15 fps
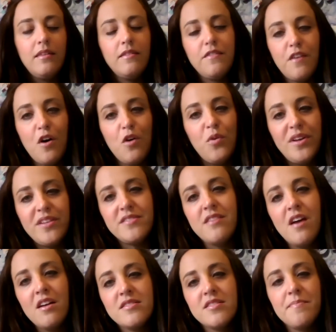So it's
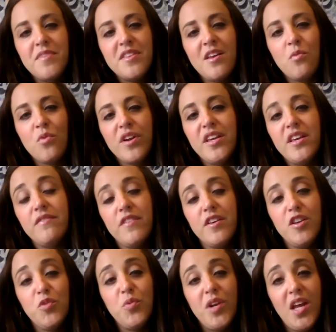not something that we're giving
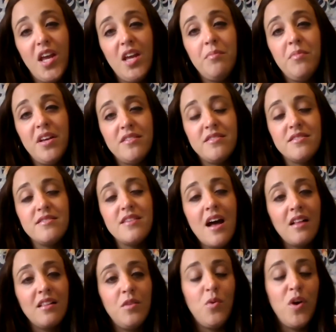you a name. It's
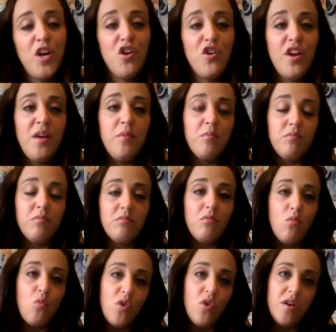exactly what your name
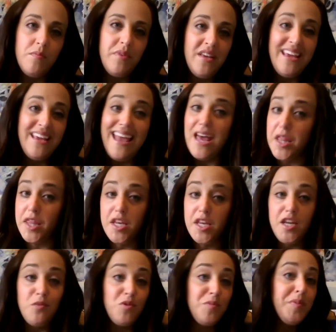would be.
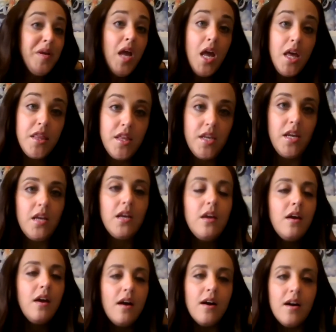Anthony would be Anthony.
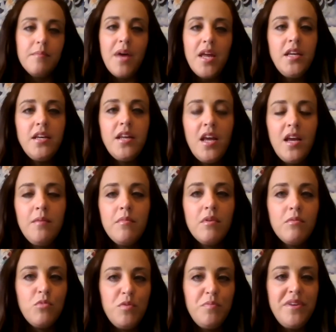Any name
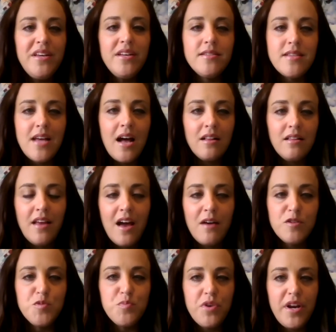would be exactly how
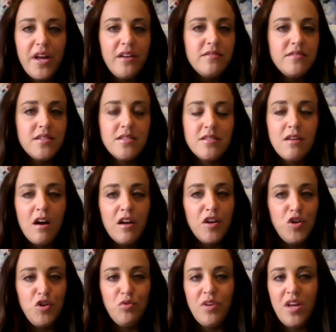it's pronounced. It's not a
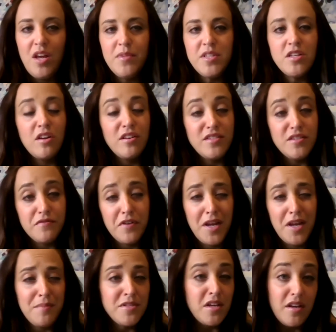new name. It's not a different
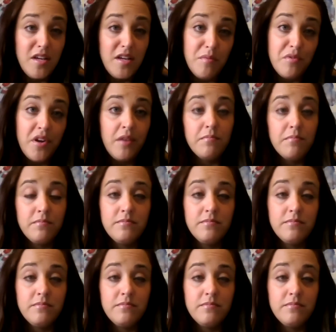name. It's not a Hebrew name.